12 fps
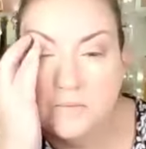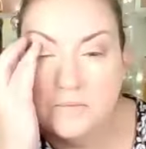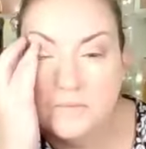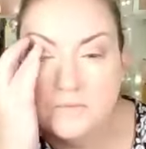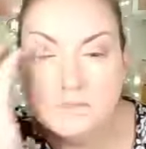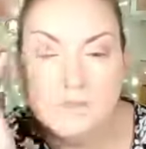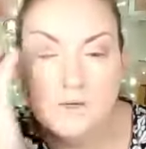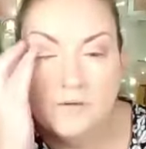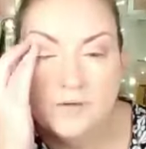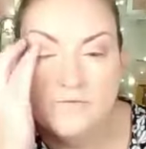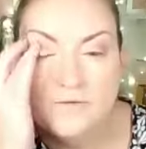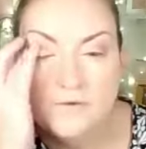so
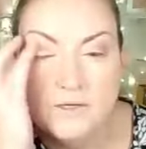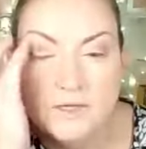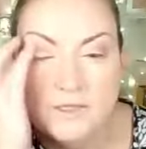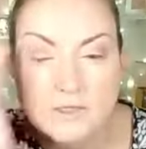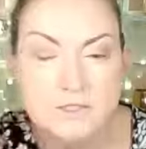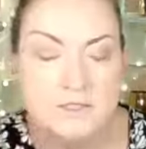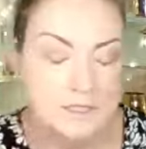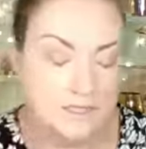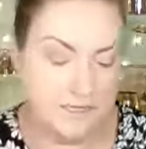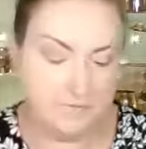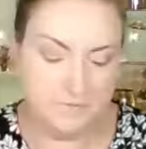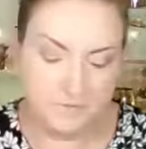if you're interested in
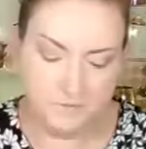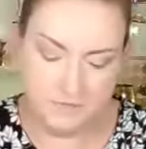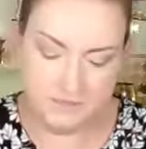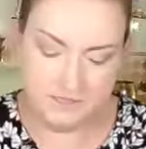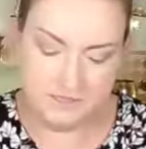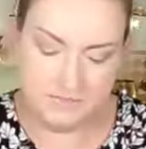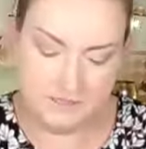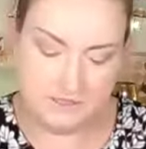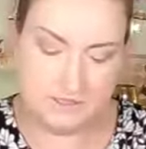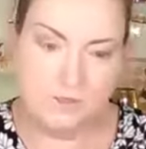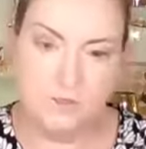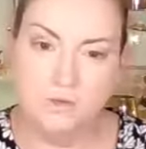that, the museum's
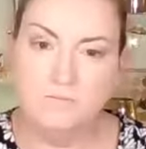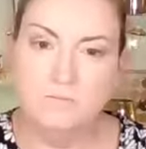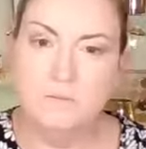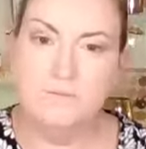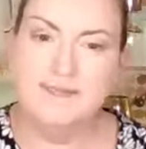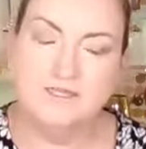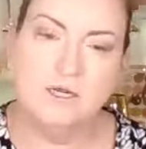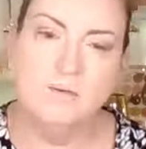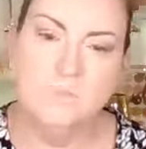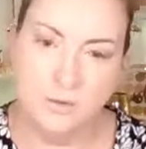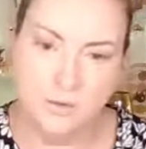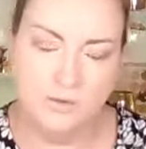actually called Memento
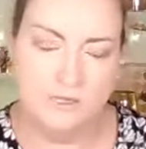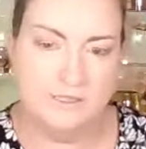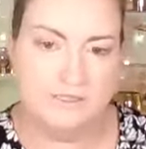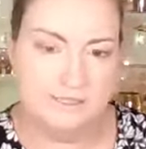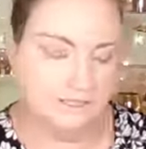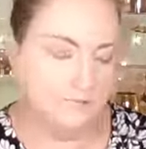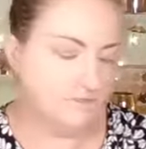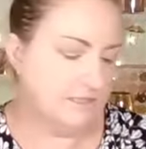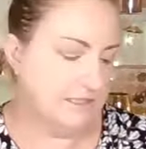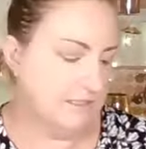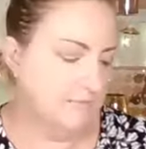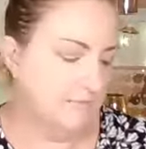Mori, Death
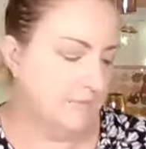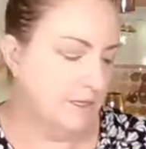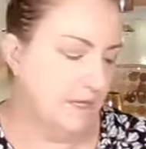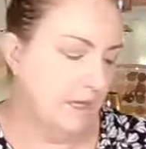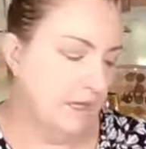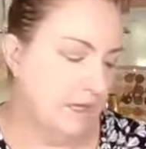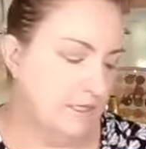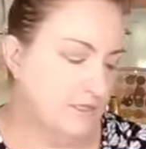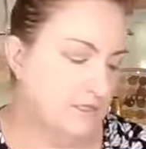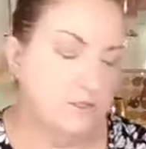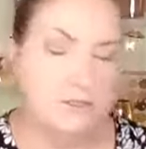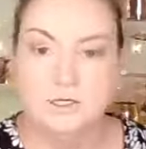Museum,
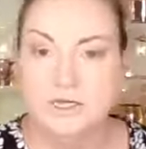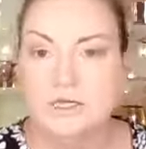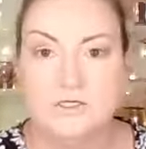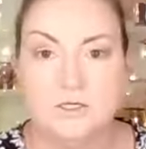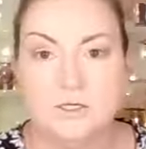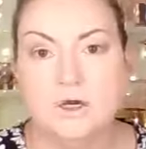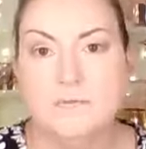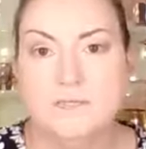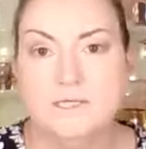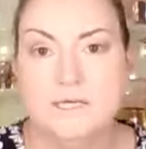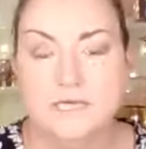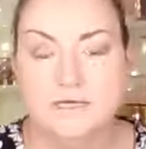and you can add a .com at
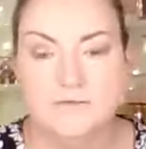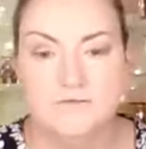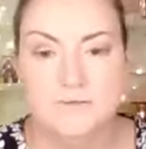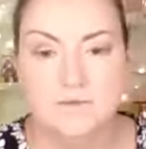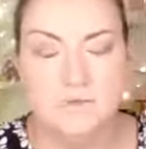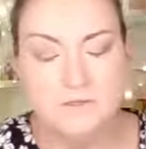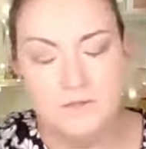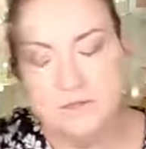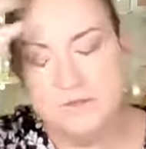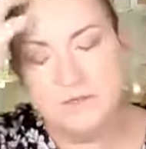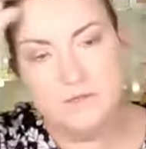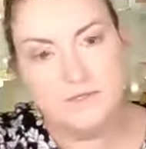the end of that with
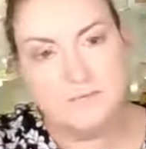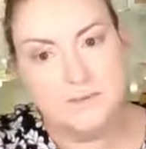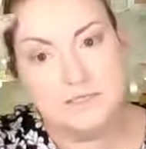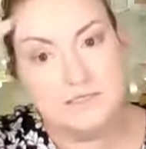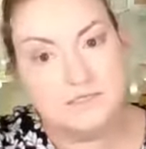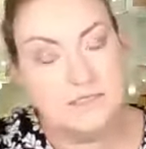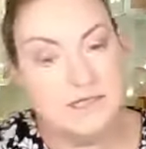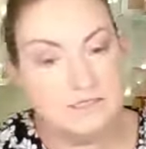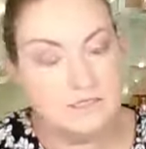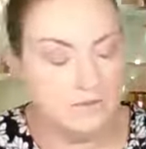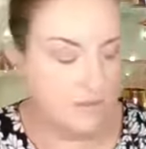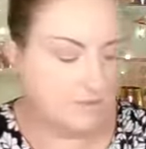no spaces, and that's
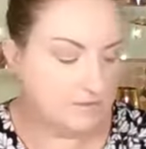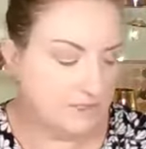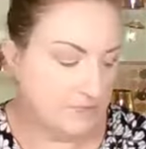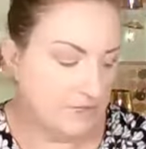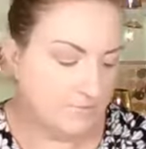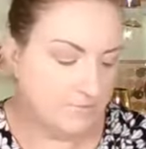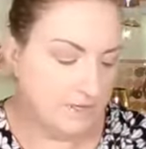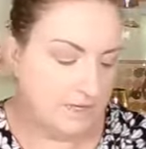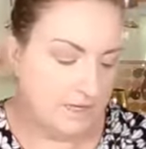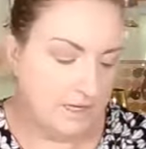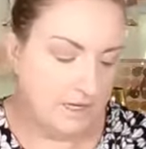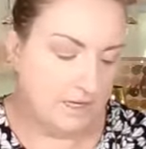the website.
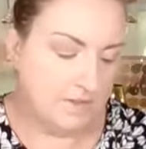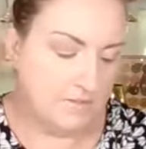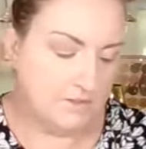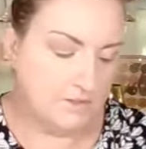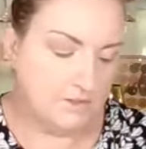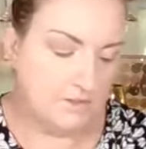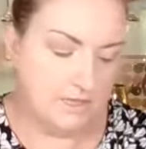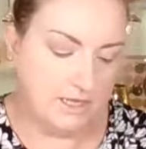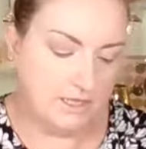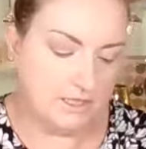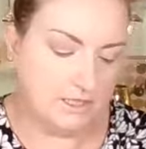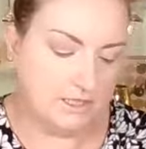And you can
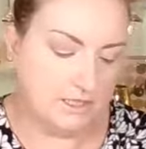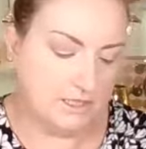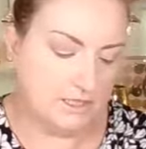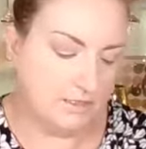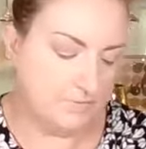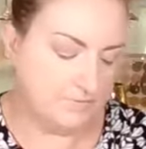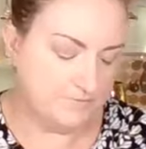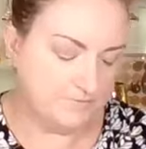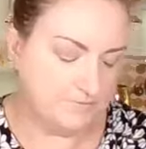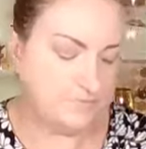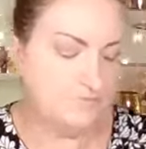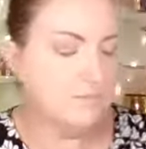actually,
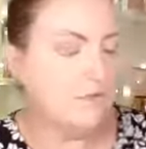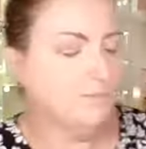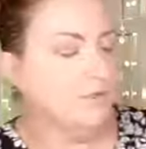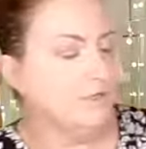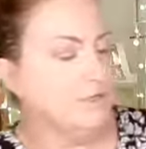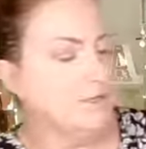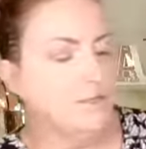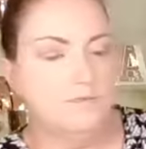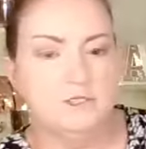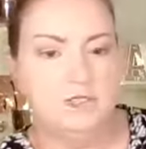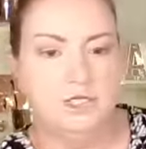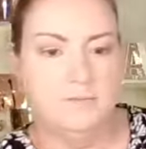I'm going to go in
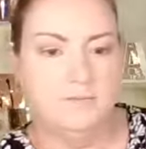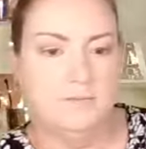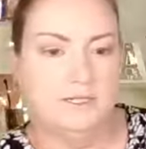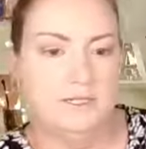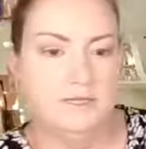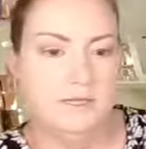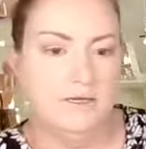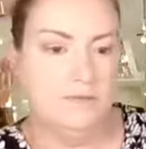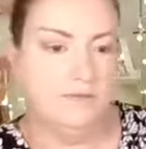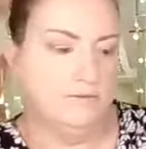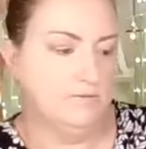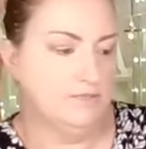with gem here now,
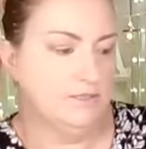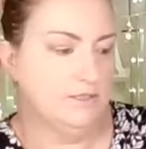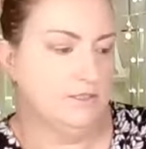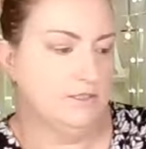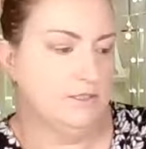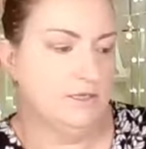which is